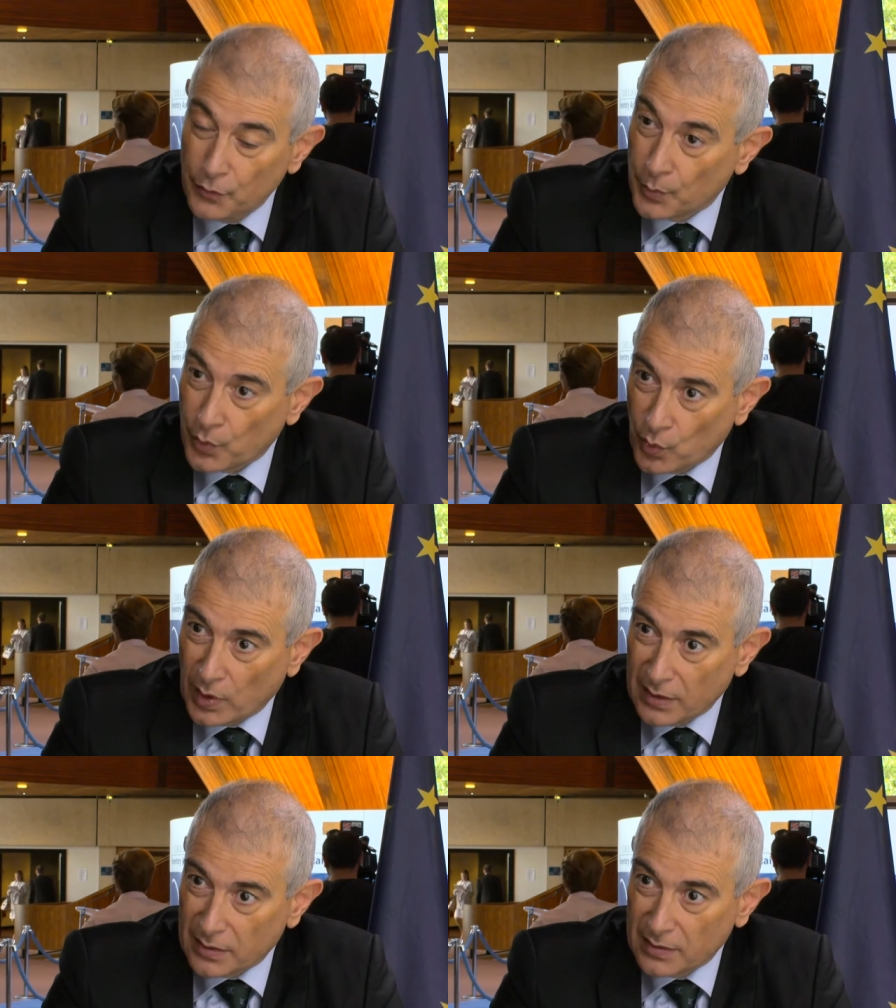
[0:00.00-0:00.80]
you
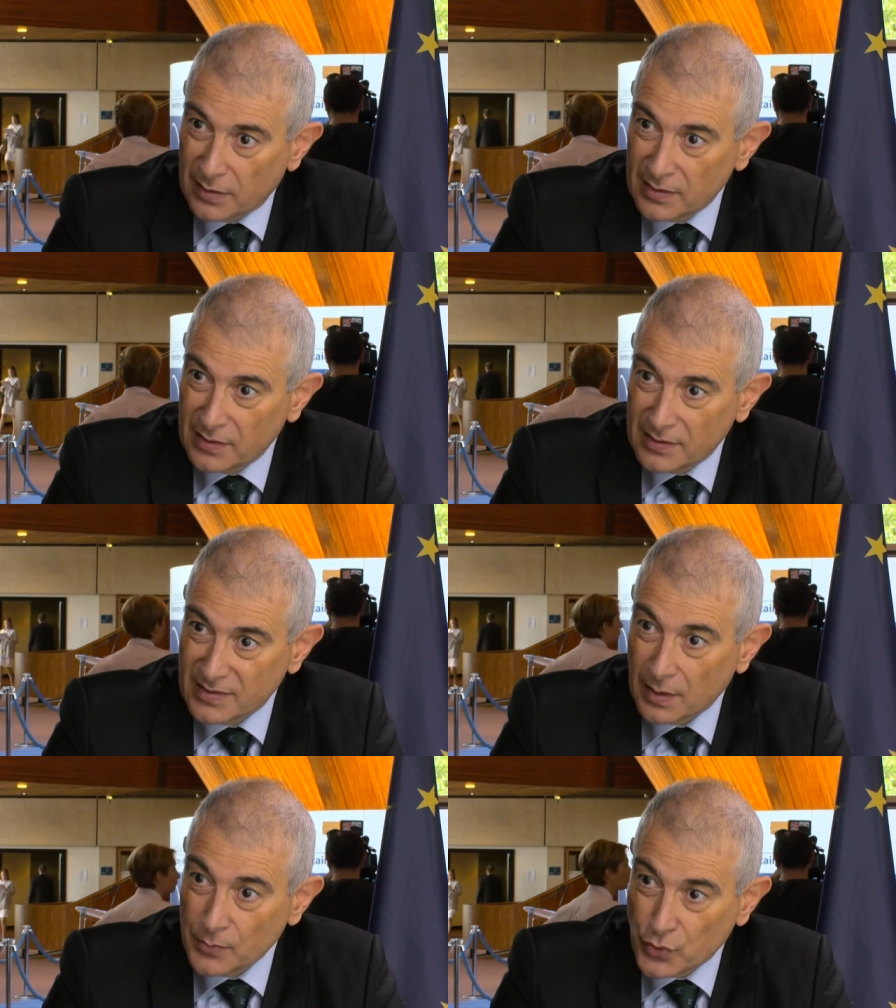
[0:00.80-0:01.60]
provide
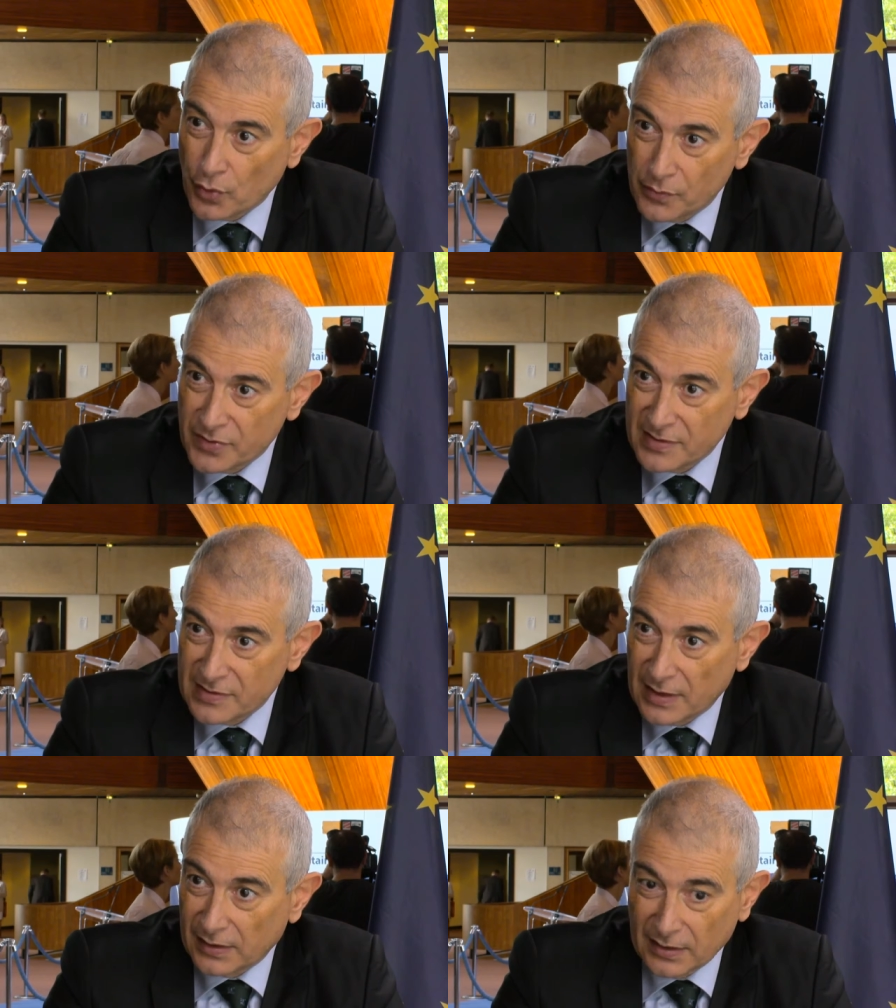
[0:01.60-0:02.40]
some
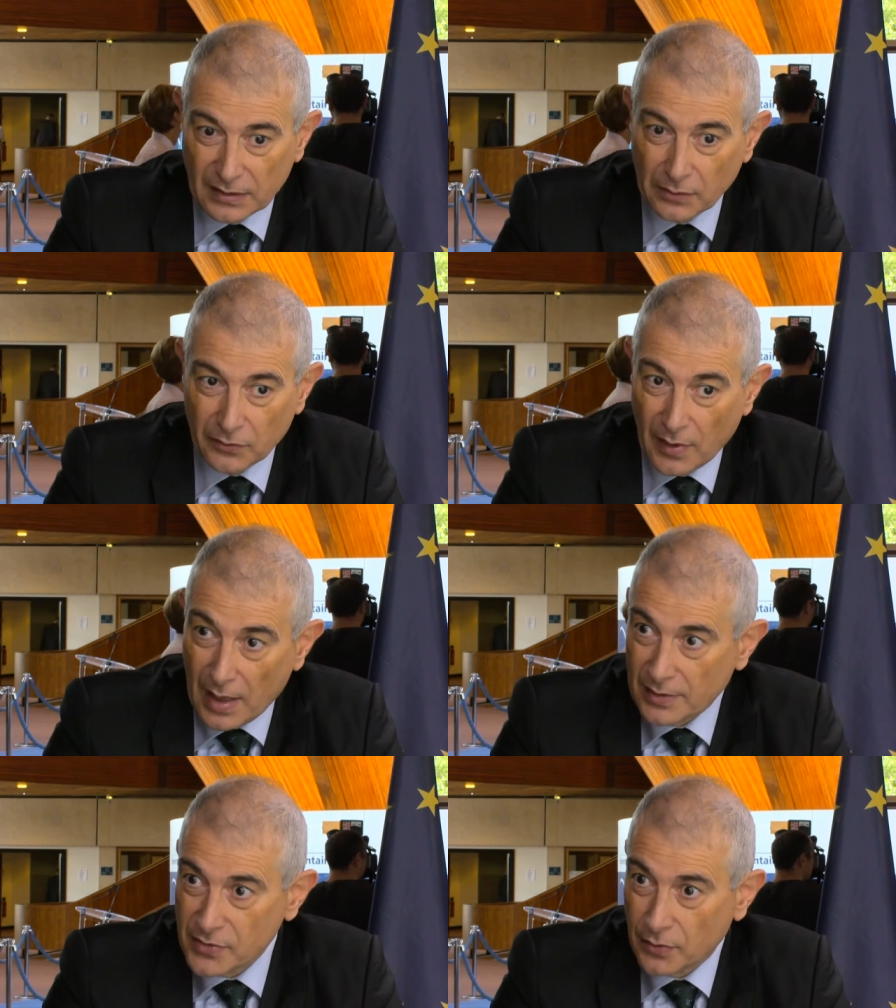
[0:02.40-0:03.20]
services like you know the
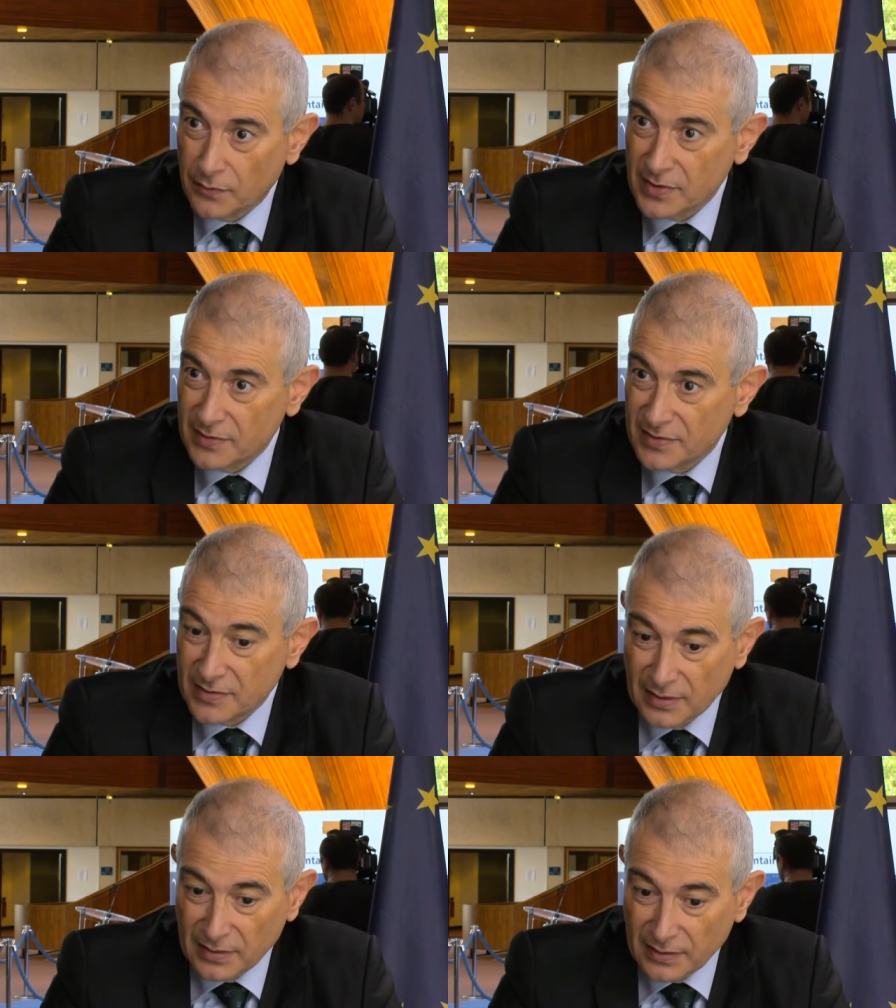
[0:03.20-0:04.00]
health
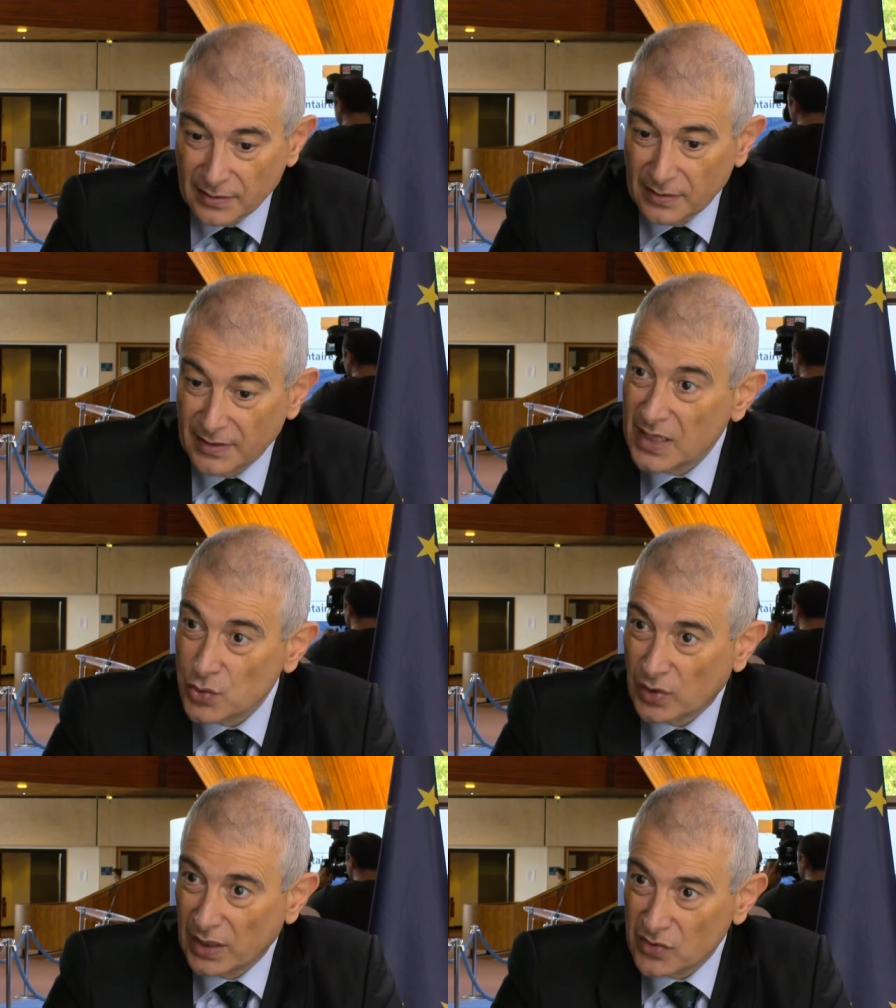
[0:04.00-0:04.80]
services uh,
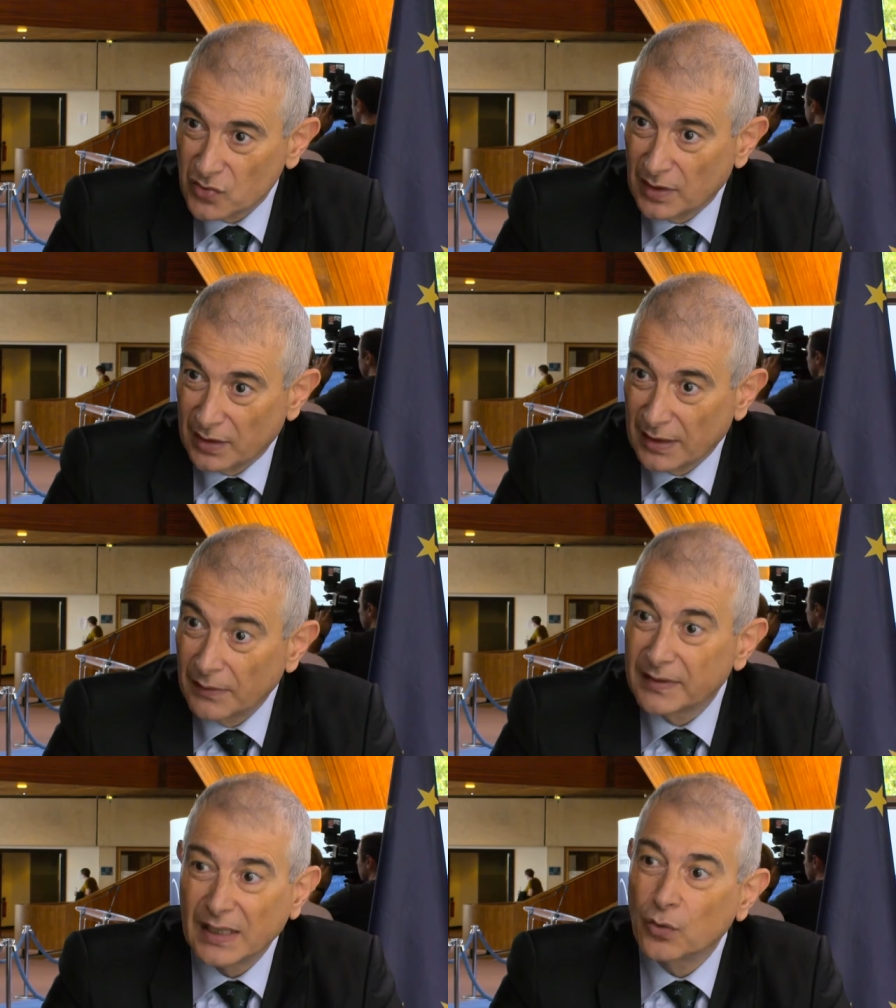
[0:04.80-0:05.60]
education and
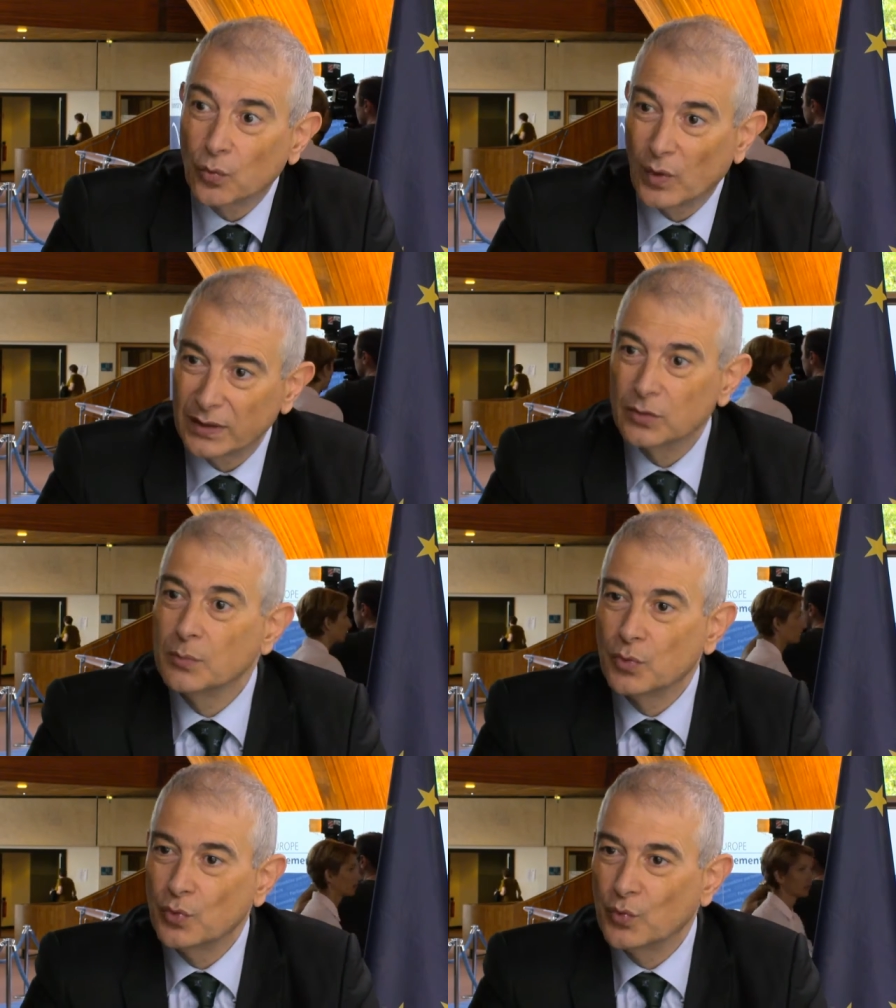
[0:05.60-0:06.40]
they don't want to
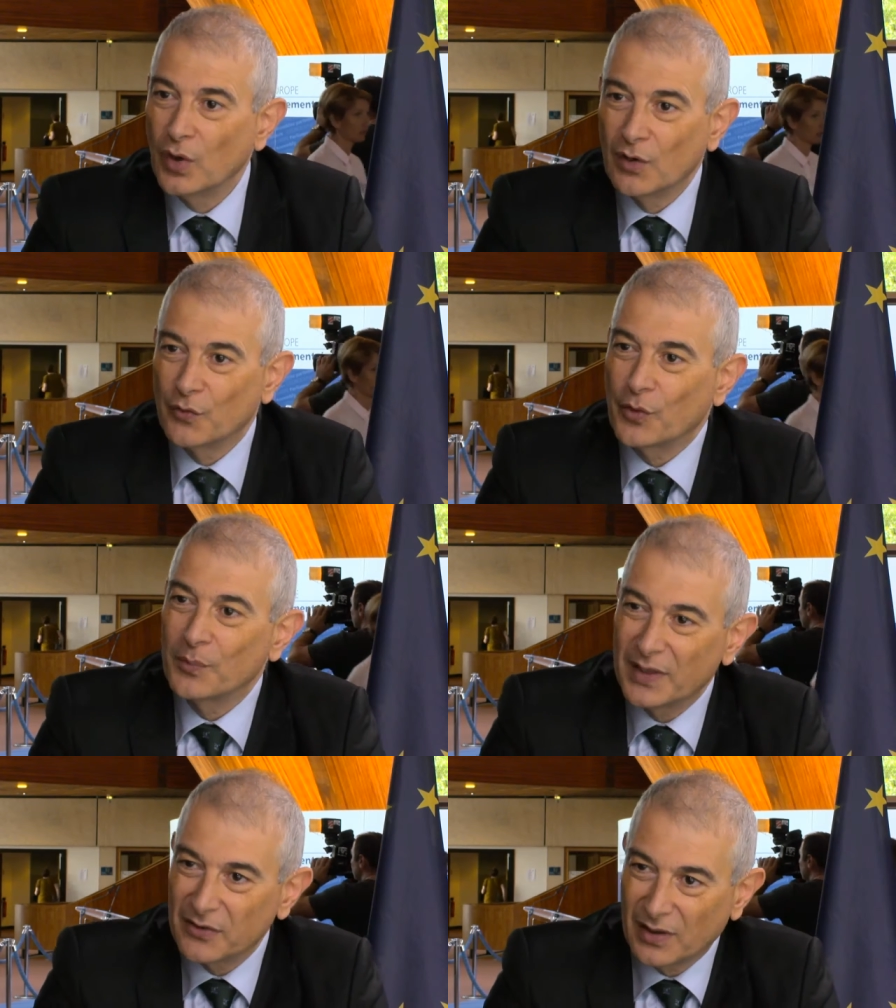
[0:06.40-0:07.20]
move
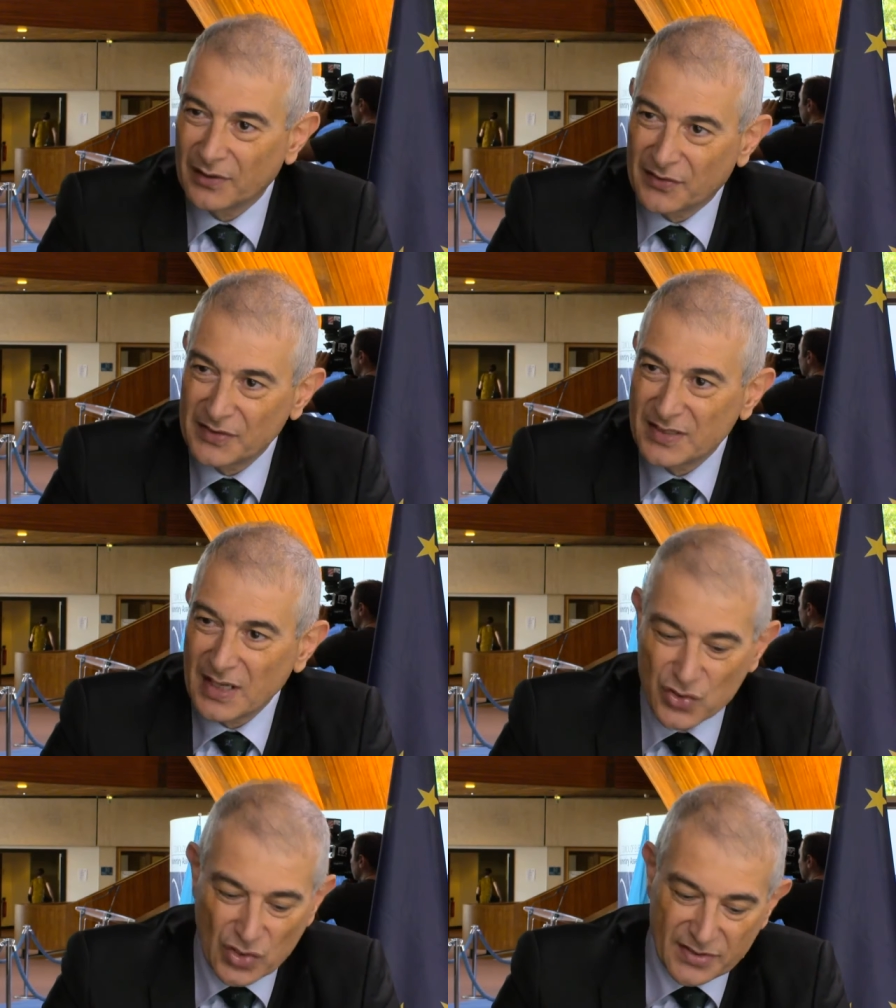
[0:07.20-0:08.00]
from their countries
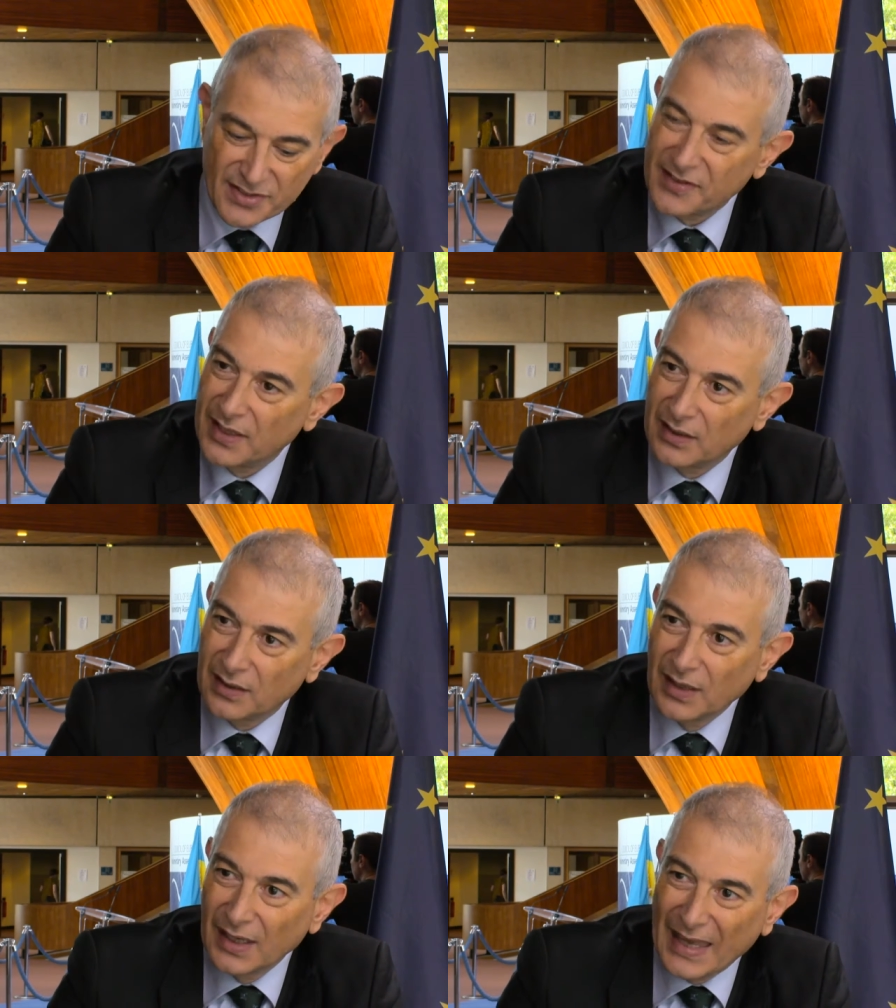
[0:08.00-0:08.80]
they're just staying